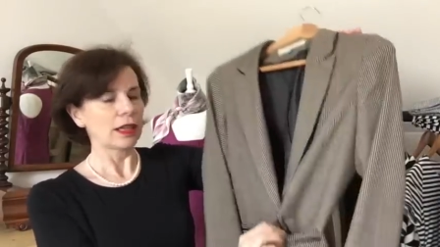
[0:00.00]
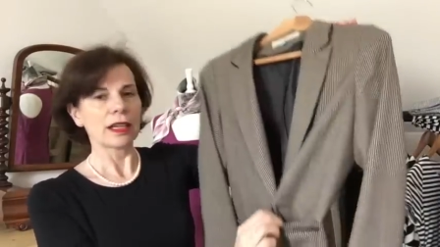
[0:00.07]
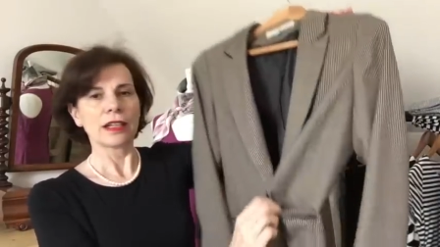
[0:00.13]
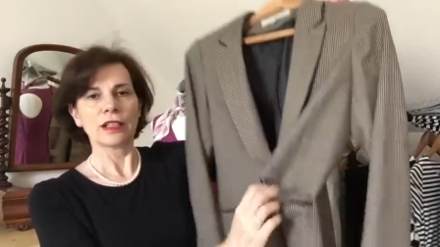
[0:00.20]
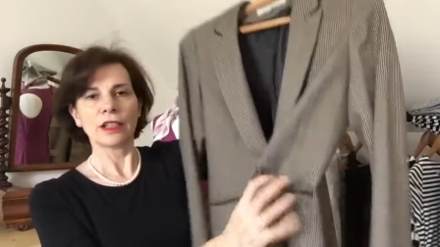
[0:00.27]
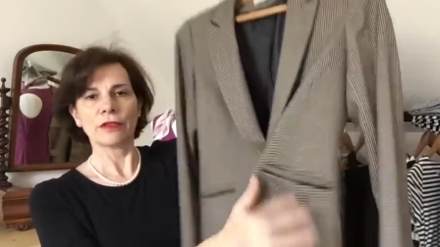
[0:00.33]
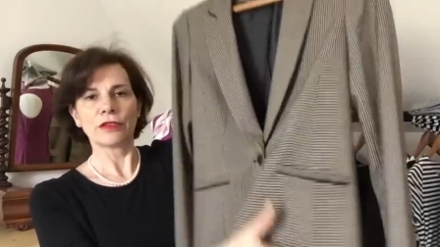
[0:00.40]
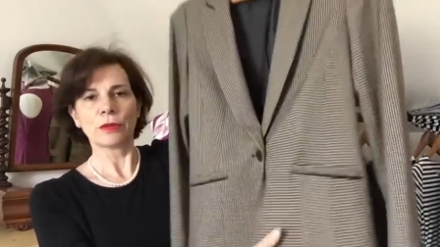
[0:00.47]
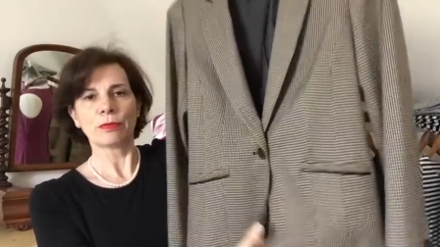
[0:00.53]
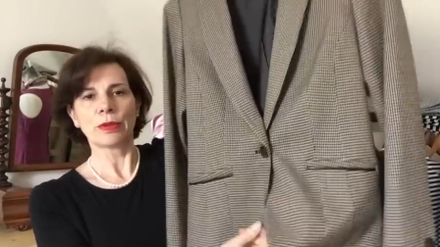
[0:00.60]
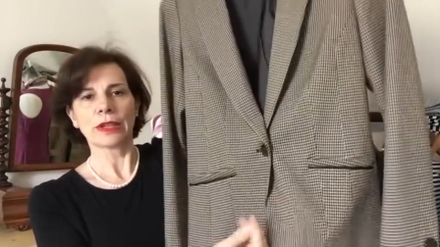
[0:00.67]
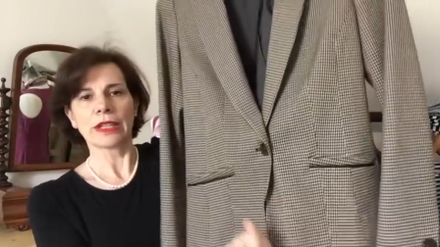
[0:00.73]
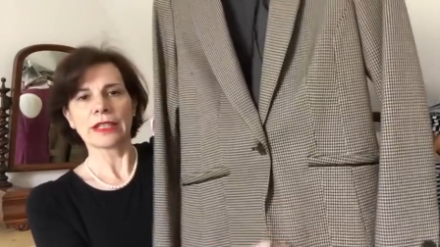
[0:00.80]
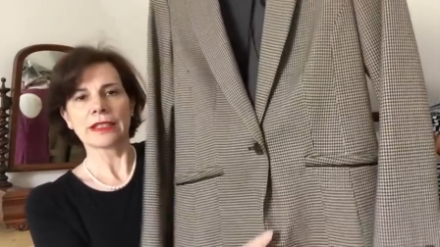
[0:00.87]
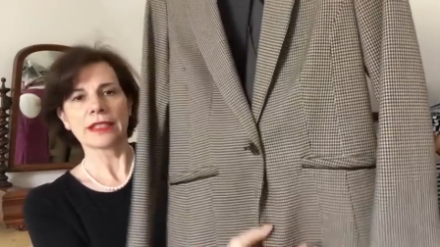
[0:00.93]
I love the
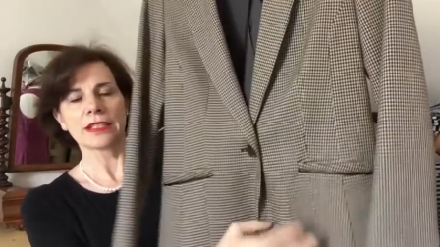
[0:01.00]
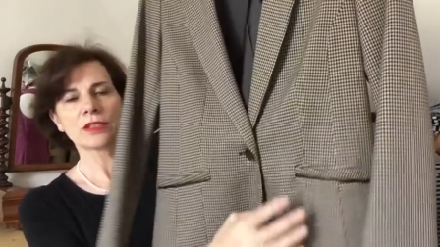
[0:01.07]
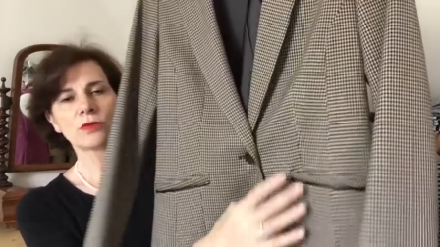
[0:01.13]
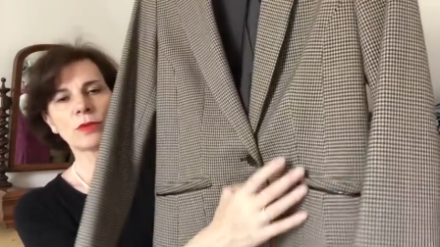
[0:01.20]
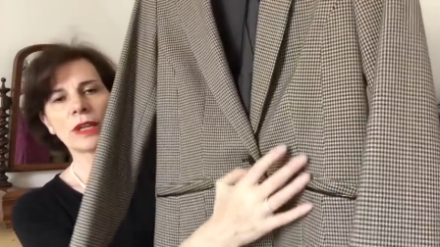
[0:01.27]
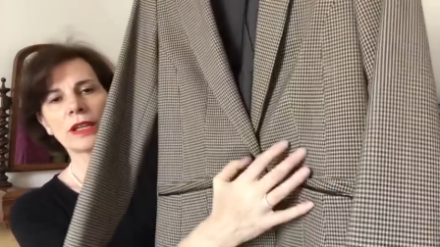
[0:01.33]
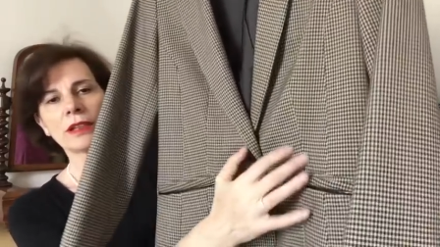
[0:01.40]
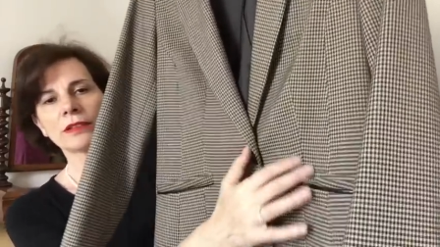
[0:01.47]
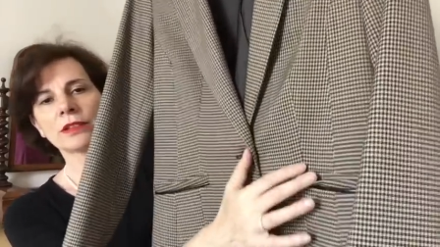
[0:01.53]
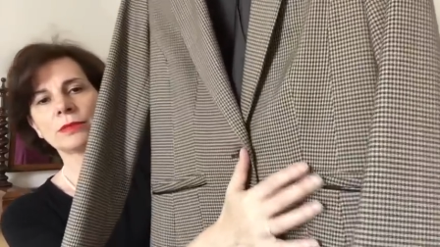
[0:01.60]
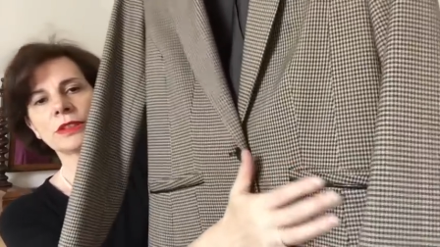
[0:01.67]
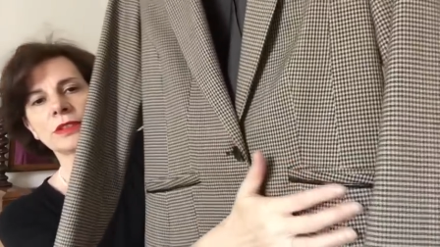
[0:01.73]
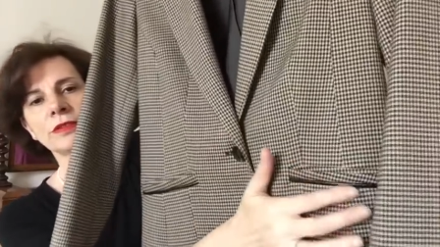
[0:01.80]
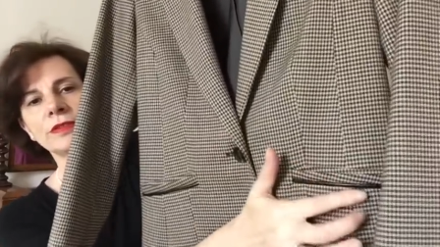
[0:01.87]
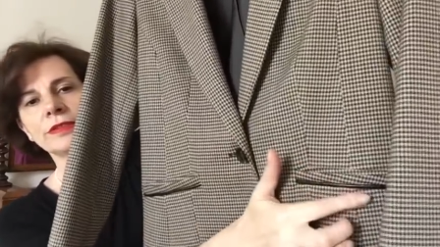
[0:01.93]
pockets as well, a
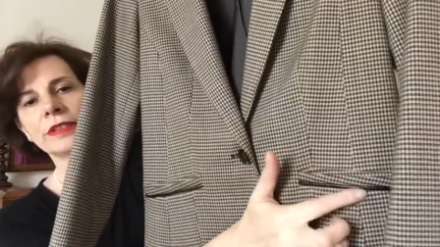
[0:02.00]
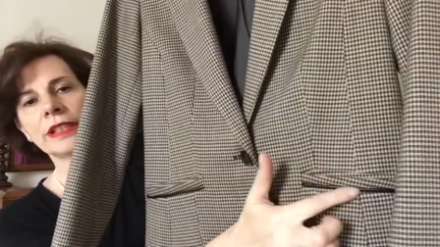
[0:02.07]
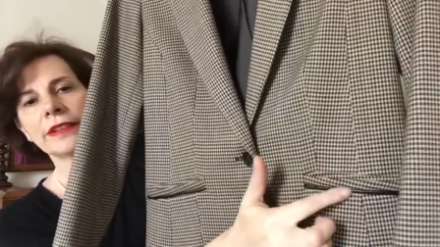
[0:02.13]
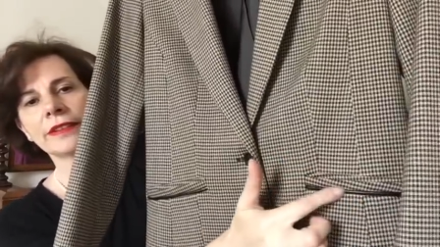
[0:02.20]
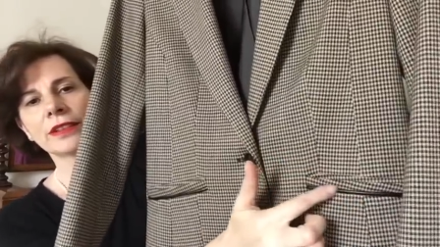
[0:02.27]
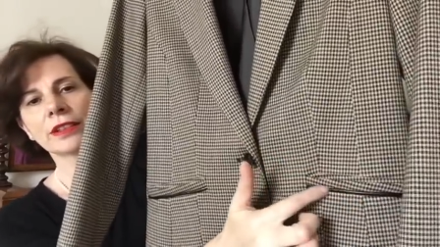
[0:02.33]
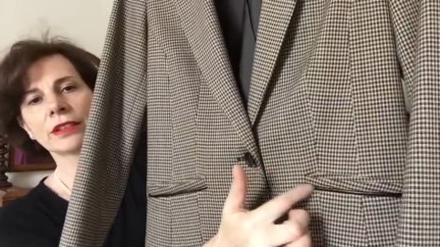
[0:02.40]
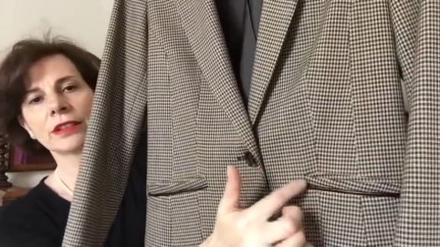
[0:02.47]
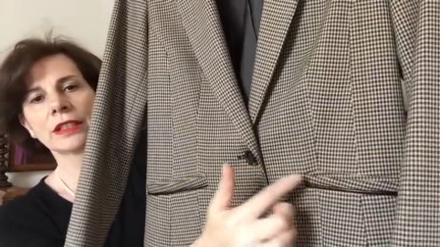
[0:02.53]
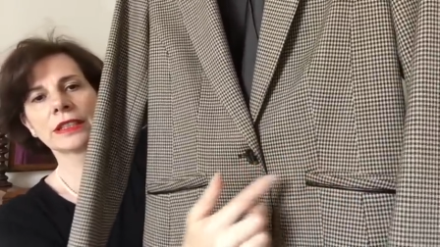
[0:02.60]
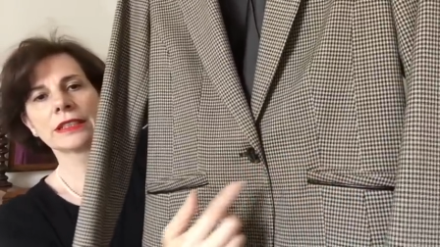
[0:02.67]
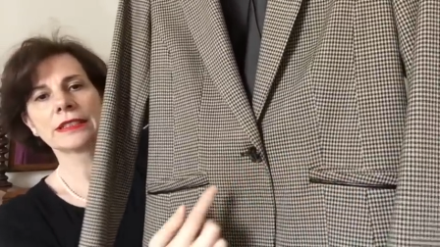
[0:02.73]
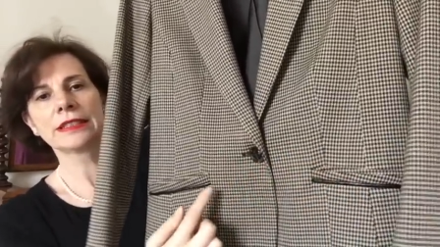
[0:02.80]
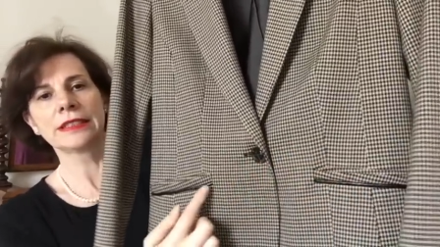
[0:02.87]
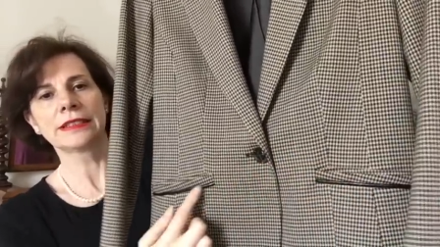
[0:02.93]
bit of leather
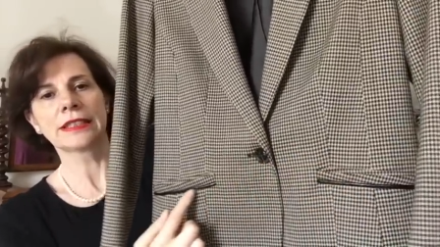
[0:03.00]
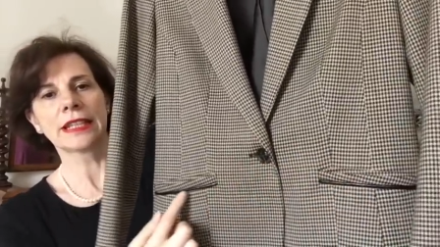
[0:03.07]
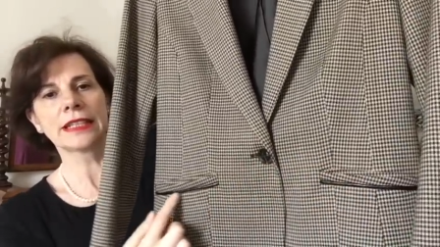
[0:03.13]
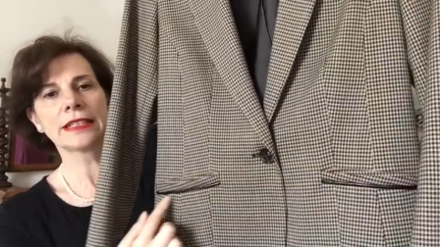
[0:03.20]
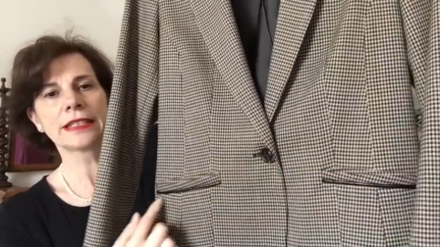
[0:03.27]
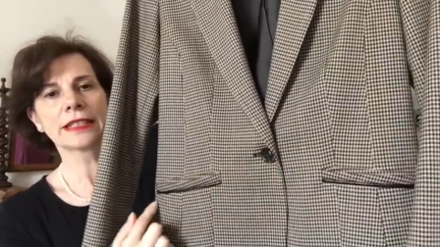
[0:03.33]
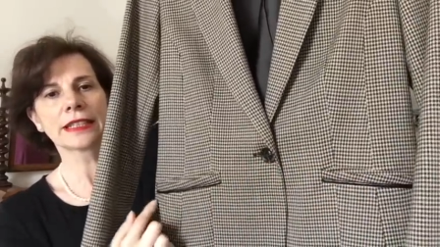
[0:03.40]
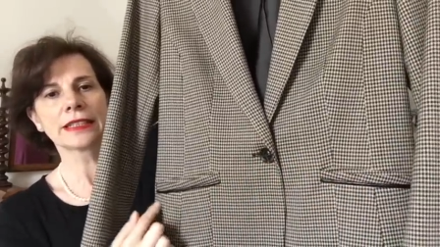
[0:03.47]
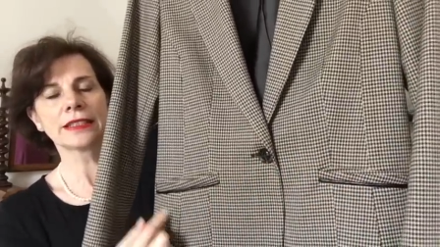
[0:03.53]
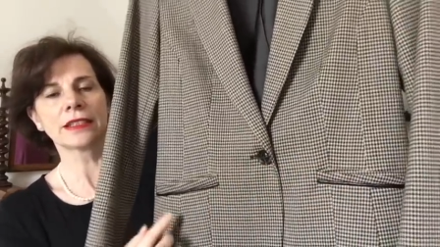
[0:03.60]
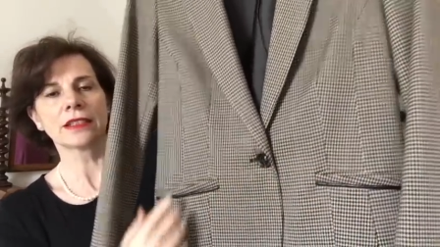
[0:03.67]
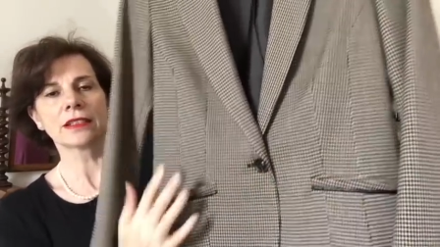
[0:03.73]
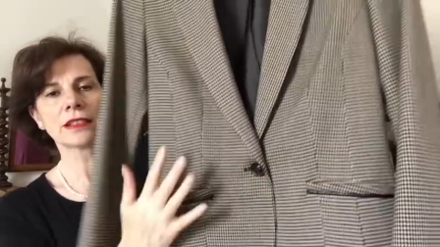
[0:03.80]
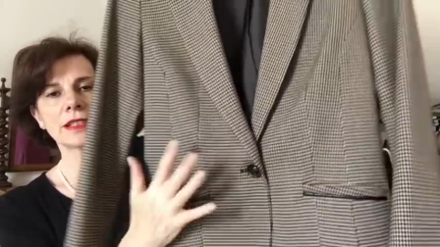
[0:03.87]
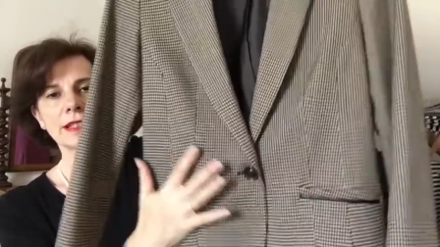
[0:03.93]
detailing
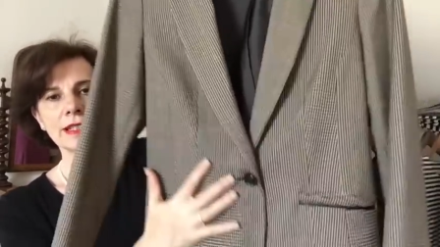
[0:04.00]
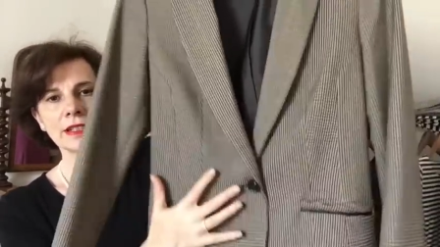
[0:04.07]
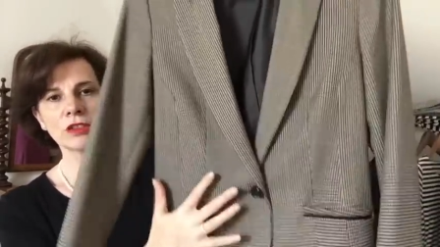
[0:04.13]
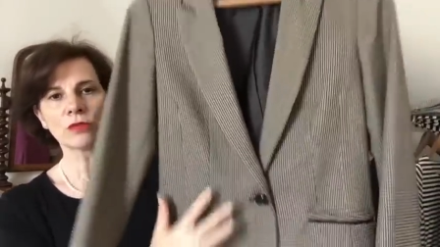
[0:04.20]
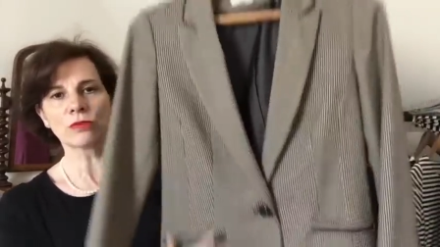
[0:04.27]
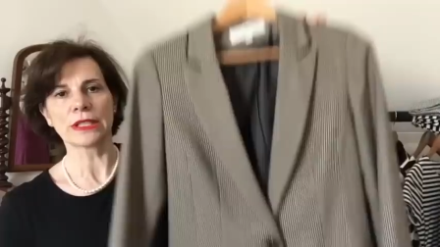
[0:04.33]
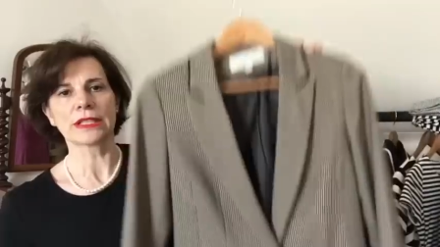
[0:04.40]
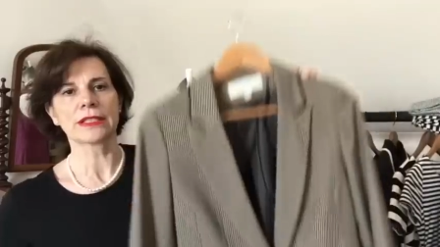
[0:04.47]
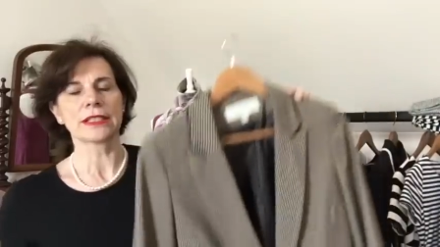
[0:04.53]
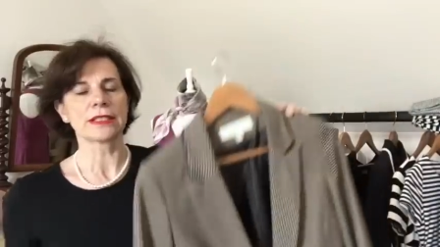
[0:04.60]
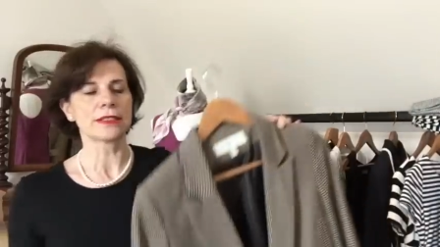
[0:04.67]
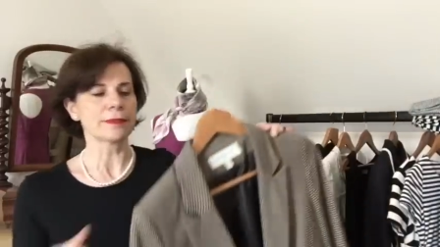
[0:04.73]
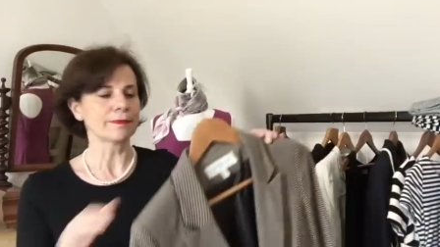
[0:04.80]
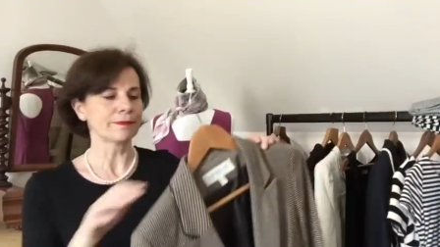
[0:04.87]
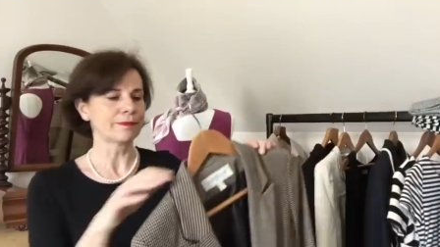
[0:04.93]
here,
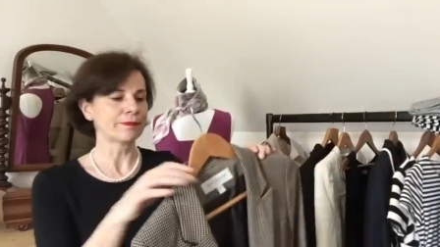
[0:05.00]
single-breasted,